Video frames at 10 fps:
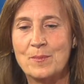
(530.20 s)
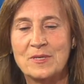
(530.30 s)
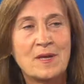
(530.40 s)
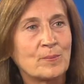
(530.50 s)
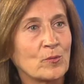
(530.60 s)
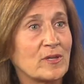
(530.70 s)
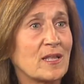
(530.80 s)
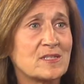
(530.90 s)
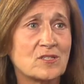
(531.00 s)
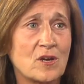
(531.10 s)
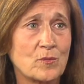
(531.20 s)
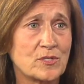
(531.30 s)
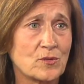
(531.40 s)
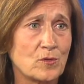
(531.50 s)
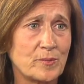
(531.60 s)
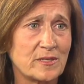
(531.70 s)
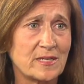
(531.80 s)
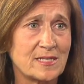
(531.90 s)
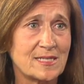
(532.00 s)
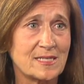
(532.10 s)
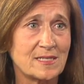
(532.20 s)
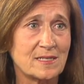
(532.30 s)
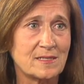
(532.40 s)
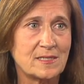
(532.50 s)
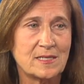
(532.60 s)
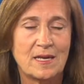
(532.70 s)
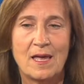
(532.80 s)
Number one, let's start with school building assistance.